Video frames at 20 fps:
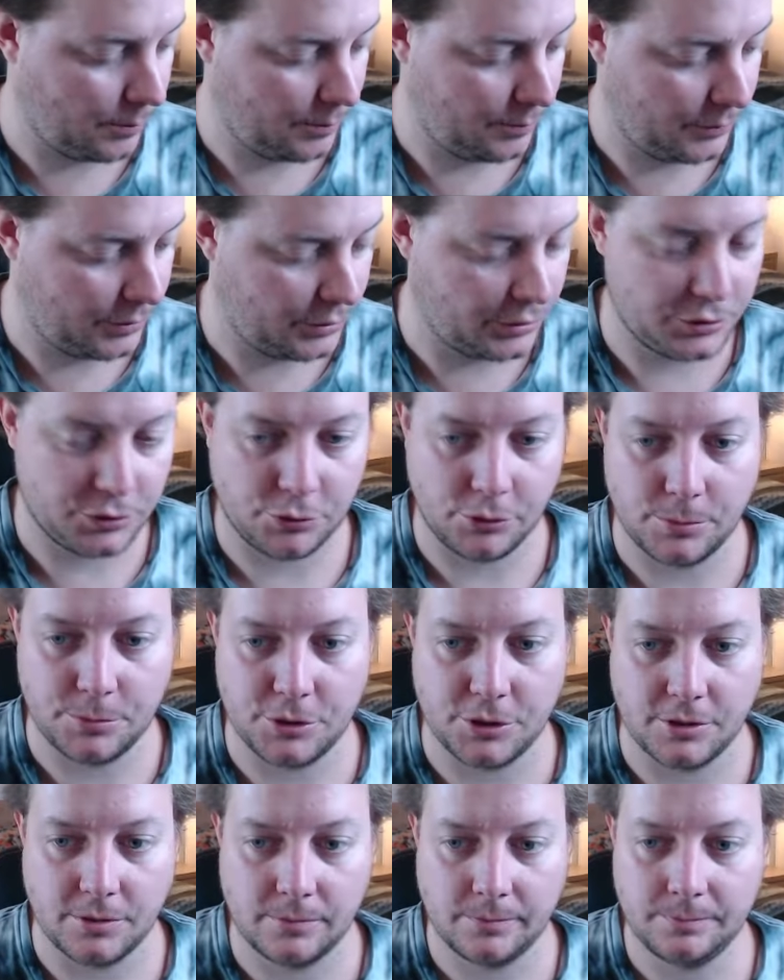the
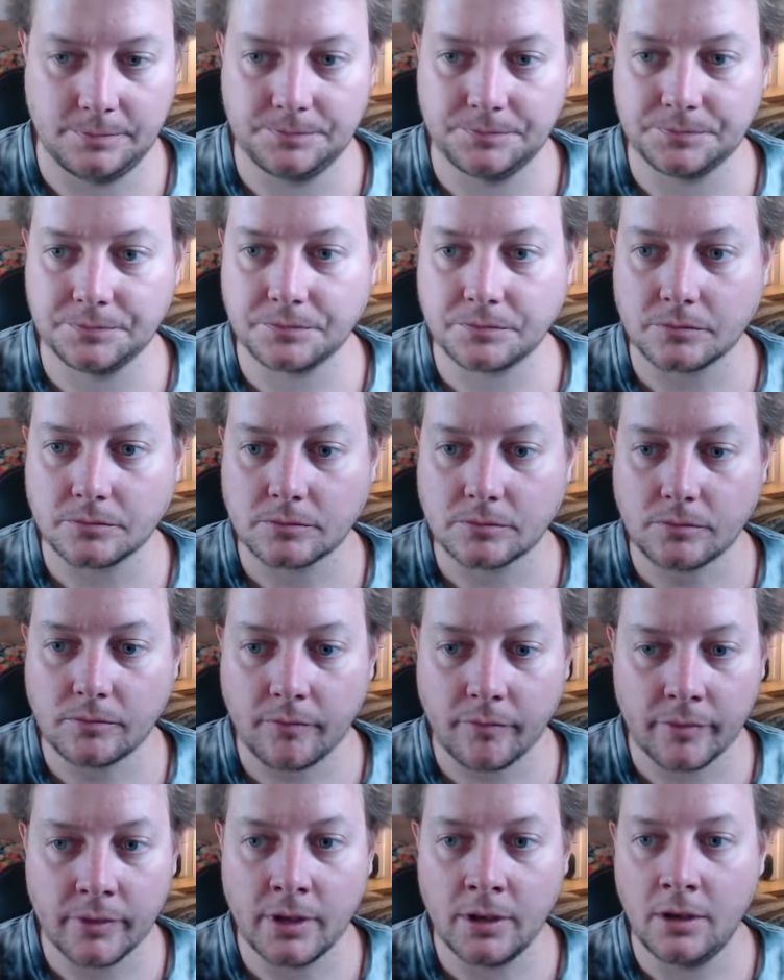description.
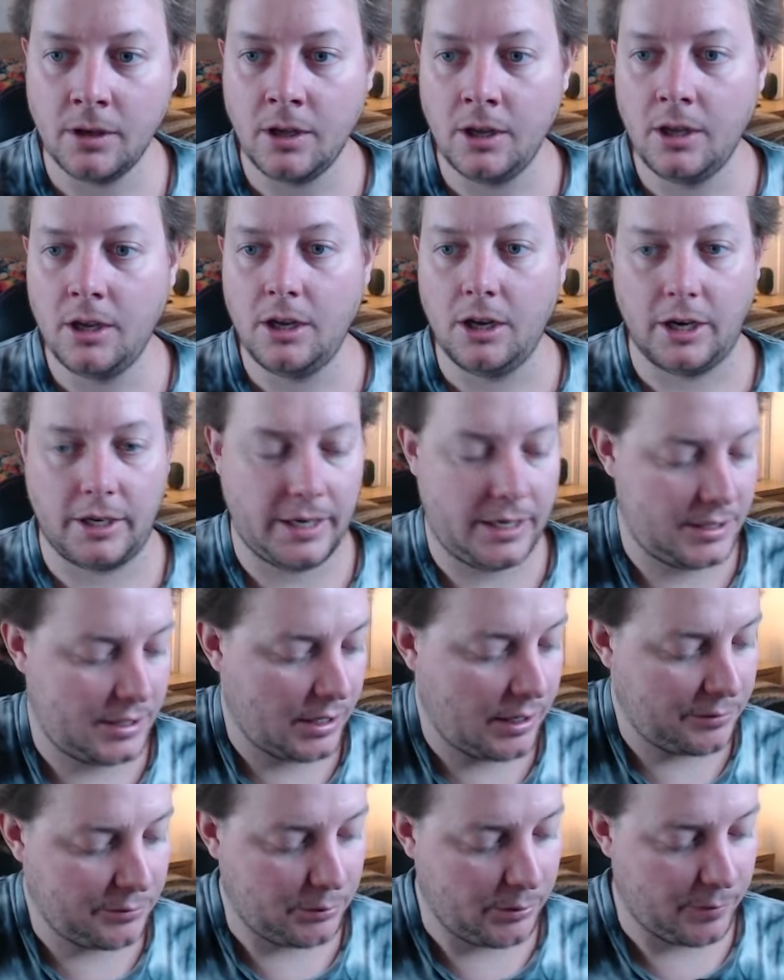Okay, so
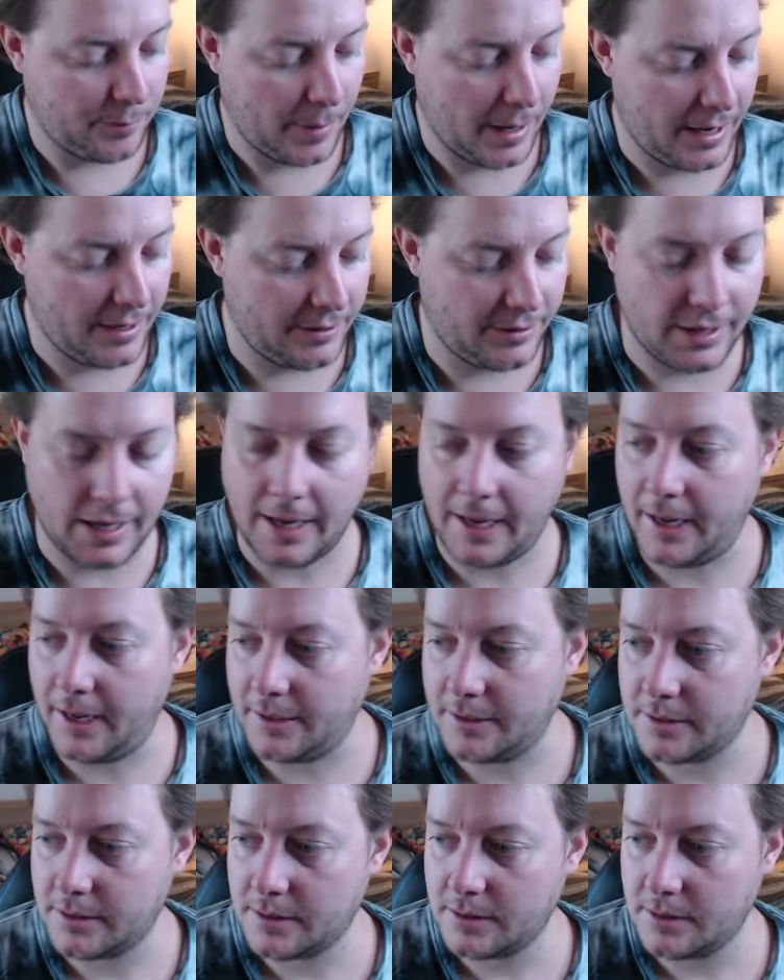after we've made that